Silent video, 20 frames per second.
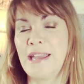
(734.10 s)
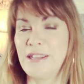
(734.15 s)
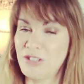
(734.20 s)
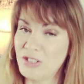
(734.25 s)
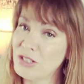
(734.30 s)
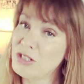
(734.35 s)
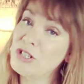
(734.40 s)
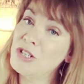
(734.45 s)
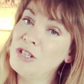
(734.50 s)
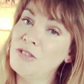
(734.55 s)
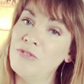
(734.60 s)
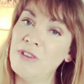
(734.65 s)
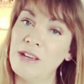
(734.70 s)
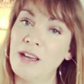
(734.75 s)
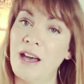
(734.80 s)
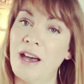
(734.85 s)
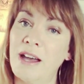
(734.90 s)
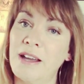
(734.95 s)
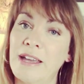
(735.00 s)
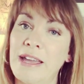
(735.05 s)
It's just too
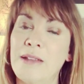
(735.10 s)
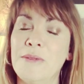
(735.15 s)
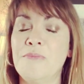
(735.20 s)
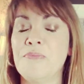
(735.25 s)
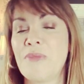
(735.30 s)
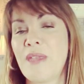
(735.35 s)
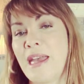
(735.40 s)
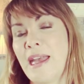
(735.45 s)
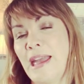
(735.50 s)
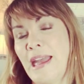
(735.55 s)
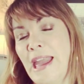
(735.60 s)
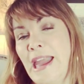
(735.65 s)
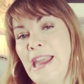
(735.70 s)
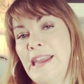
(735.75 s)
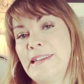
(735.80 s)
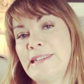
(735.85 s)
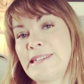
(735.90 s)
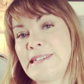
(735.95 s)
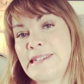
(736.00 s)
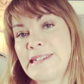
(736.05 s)
figure-hugging.
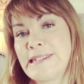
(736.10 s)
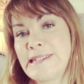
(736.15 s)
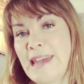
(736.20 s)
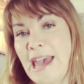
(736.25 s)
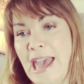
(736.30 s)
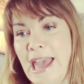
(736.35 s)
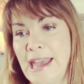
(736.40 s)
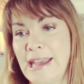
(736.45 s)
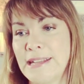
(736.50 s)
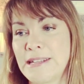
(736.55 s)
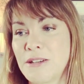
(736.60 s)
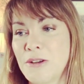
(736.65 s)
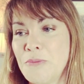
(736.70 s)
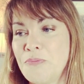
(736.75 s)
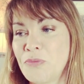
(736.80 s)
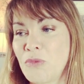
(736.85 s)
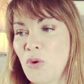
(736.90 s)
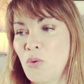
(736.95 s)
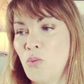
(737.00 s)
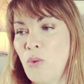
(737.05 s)
Instead,
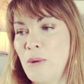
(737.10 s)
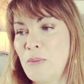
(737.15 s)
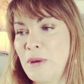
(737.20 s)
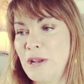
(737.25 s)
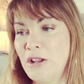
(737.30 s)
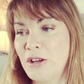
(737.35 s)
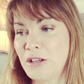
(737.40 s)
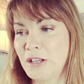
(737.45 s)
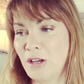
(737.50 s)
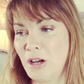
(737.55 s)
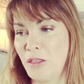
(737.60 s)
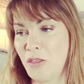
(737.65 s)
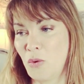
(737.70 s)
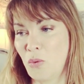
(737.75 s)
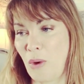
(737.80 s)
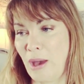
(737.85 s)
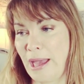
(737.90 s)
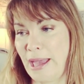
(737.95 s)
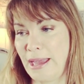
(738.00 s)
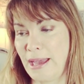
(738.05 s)
when we look at
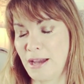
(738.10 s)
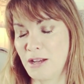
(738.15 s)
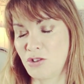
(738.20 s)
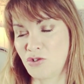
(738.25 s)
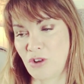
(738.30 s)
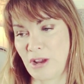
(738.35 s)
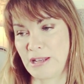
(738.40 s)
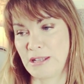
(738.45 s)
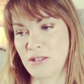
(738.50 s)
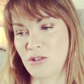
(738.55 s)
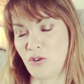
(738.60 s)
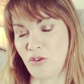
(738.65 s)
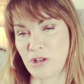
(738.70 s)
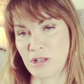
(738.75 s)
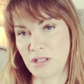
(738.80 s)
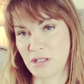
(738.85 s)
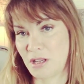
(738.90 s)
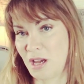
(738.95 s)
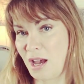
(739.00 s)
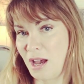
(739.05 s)
the way a dress or
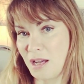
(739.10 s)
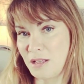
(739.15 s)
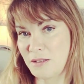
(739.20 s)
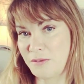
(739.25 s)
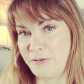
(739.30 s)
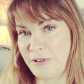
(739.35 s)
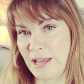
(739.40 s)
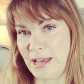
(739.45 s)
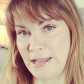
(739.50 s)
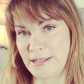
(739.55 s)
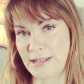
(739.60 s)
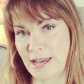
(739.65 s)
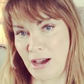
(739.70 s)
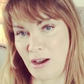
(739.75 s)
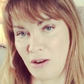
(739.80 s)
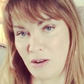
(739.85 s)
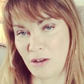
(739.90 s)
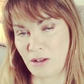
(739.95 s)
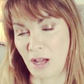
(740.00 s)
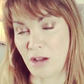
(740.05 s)
a skirt flares
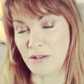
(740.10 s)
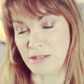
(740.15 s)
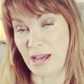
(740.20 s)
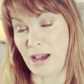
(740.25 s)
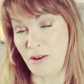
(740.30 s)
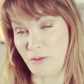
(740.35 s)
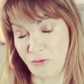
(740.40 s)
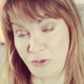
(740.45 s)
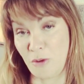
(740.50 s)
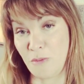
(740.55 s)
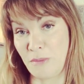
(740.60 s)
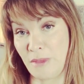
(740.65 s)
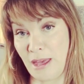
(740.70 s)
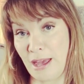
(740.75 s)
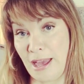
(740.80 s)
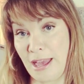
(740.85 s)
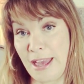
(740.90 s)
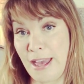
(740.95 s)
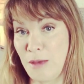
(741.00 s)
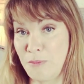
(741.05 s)
out, goes out from
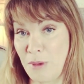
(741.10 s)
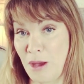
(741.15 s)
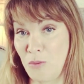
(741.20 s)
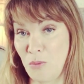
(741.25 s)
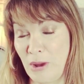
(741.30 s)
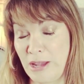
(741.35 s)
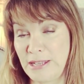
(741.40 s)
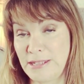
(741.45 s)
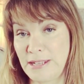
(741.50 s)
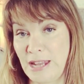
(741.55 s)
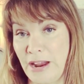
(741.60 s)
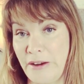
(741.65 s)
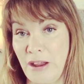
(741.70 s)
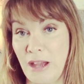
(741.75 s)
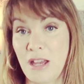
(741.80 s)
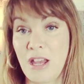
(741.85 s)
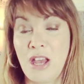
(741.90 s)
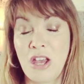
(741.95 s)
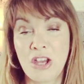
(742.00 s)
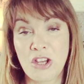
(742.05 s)
the hip and waist
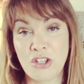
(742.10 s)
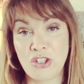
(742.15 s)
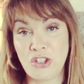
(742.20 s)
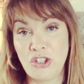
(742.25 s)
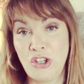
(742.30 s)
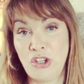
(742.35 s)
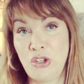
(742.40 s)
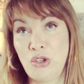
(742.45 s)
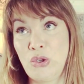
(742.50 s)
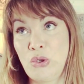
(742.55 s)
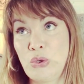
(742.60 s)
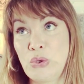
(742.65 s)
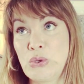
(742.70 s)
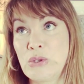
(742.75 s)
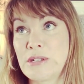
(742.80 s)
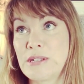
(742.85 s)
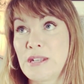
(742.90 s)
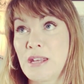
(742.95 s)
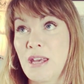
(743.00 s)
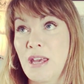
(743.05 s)
area,
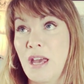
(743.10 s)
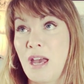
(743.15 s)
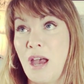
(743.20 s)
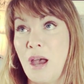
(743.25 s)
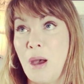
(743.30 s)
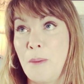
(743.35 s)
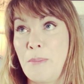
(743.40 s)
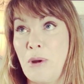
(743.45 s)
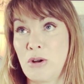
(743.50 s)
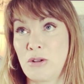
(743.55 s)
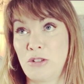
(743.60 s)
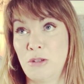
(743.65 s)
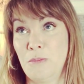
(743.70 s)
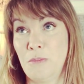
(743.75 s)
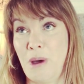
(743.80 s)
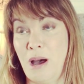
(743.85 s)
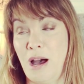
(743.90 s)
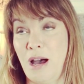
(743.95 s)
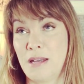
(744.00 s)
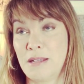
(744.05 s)
choose
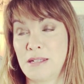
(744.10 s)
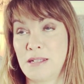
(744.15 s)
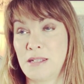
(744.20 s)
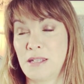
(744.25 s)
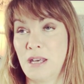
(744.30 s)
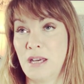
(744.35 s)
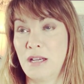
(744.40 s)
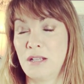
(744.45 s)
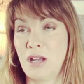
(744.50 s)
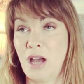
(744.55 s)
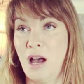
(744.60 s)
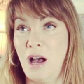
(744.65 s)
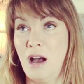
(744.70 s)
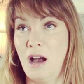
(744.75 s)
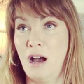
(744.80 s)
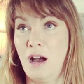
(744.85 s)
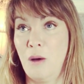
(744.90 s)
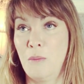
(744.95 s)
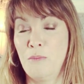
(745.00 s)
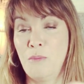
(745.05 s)
bottom parts that
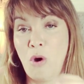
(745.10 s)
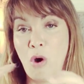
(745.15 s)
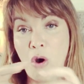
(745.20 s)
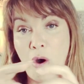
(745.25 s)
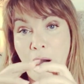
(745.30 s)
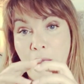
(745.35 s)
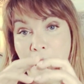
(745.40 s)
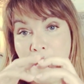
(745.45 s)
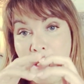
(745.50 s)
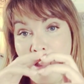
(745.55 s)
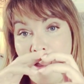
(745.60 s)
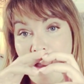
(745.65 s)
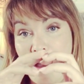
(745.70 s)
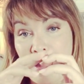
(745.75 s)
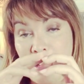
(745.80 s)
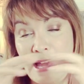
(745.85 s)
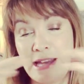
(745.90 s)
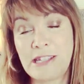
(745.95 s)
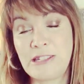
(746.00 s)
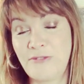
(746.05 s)
are more,
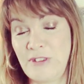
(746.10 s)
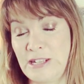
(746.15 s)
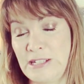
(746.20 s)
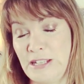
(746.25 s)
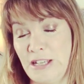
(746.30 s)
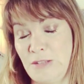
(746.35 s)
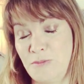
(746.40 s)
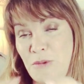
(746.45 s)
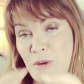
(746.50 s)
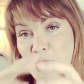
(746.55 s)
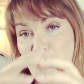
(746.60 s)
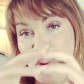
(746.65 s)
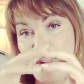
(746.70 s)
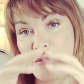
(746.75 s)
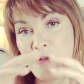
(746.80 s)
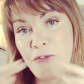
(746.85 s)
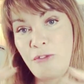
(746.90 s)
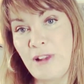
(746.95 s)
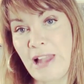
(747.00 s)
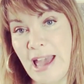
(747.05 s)
less fitted but more
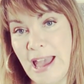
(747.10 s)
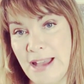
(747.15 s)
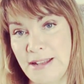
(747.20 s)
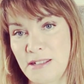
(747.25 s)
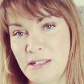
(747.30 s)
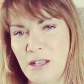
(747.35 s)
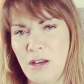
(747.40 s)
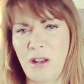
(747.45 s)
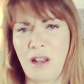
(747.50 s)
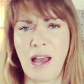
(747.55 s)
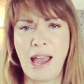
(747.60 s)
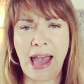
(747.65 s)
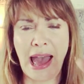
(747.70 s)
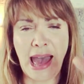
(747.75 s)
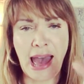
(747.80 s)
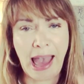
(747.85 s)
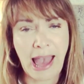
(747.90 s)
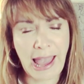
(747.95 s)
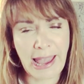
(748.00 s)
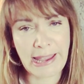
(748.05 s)
flared, so like
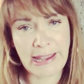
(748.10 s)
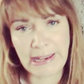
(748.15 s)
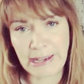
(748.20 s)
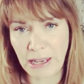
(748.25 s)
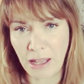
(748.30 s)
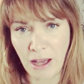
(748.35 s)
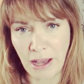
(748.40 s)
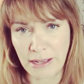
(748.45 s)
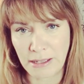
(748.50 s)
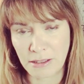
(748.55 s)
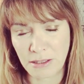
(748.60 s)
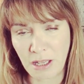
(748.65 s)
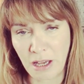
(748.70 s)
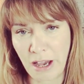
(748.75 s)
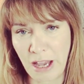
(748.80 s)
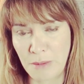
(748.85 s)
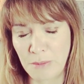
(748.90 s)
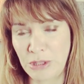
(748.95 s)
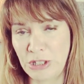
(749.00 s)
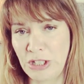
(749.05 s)
A-line
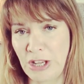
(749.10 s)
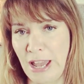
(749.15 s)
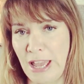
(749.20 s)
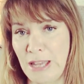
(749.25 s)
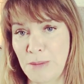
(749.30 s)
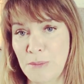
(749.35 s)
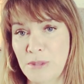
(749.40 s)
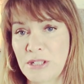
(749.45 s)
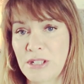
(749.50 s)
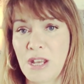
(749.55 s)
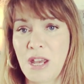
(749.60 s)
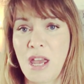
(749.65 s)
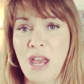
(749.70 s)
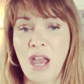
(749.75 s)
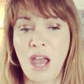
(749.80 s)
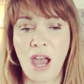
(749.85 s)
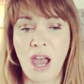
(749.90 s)
type shapes,